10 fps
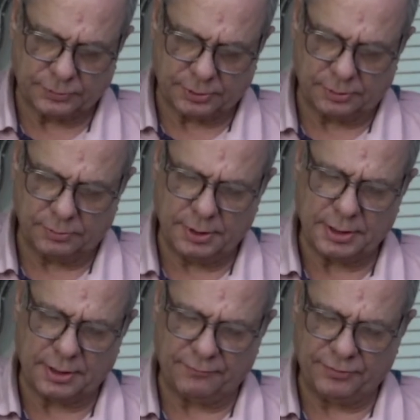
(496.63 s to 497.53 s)
All right,
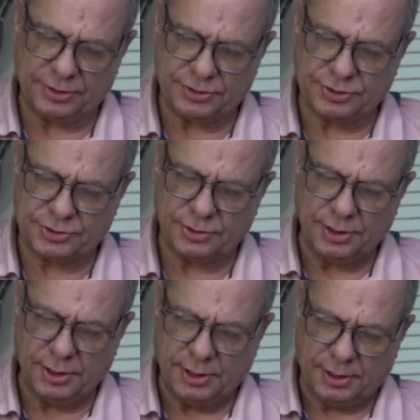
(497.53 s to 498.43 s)
I'll finish
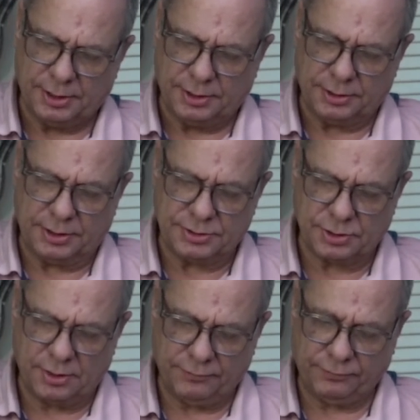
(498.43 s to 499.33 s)
these
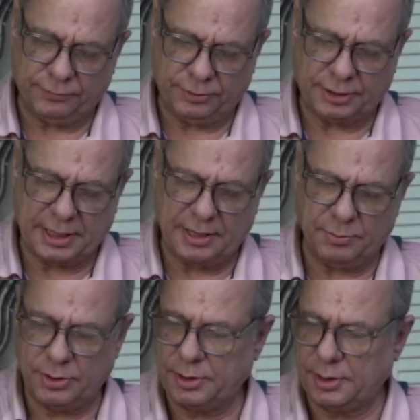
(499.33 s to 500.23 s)
off
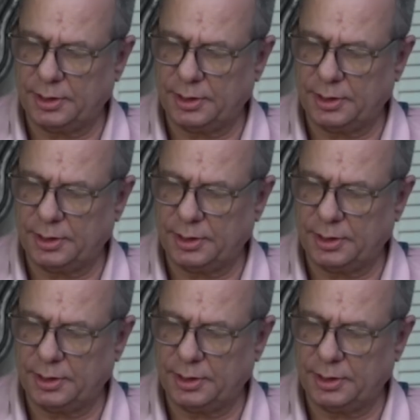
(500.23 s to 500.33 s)
camera